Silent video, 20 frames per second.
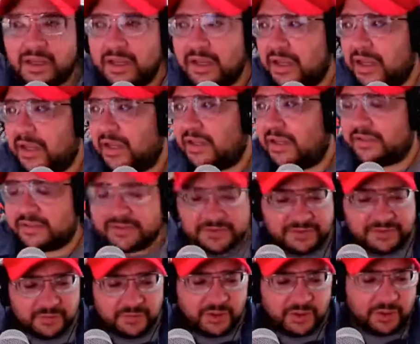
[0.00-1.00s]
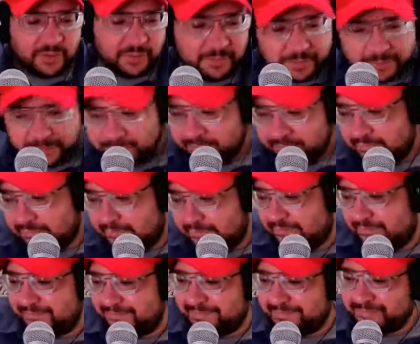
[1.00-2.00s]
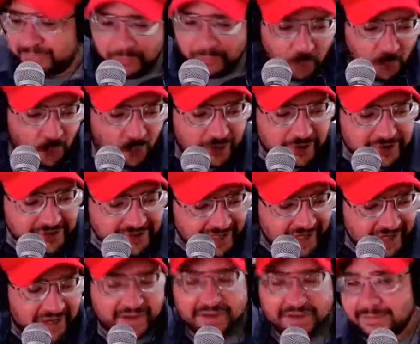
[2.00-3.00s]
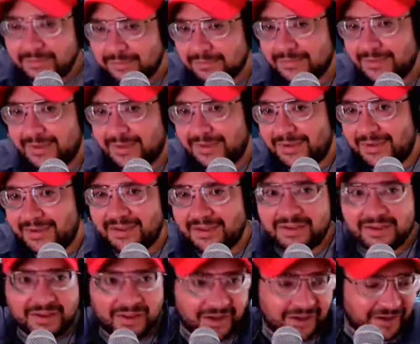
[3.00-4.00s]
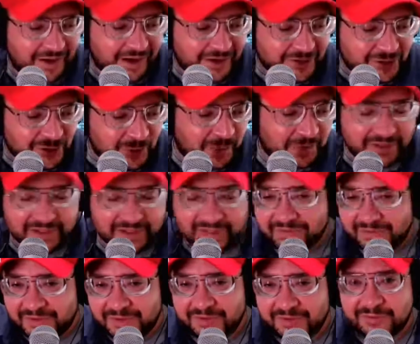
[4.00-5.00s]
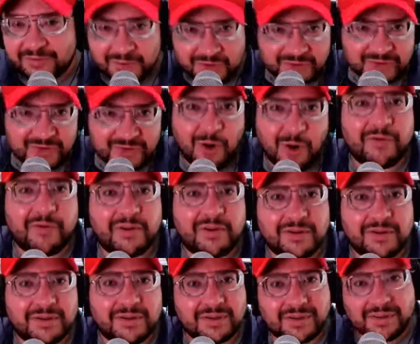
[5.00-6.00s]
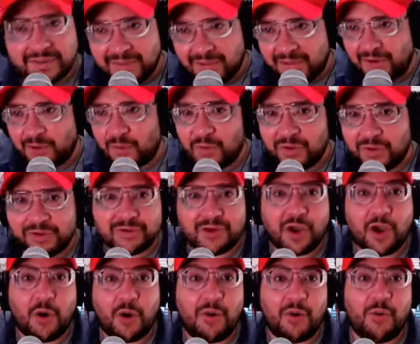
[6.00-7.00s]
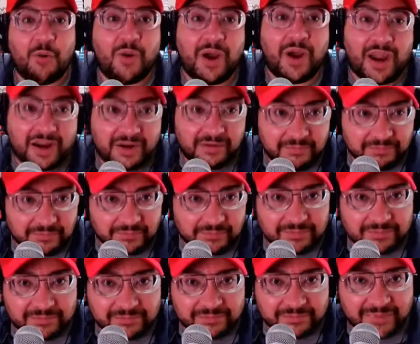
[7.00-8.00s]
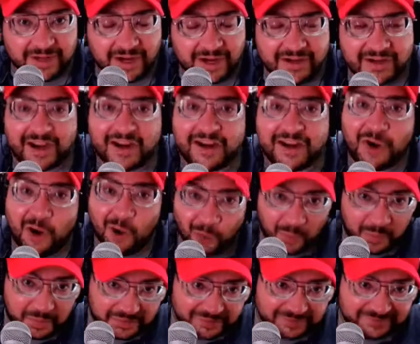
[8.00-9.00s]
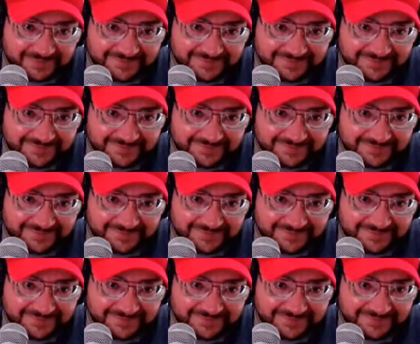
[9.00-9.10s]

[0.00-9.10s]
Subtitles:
And this is, one day, I do believe this COVID thing will go away. I hope.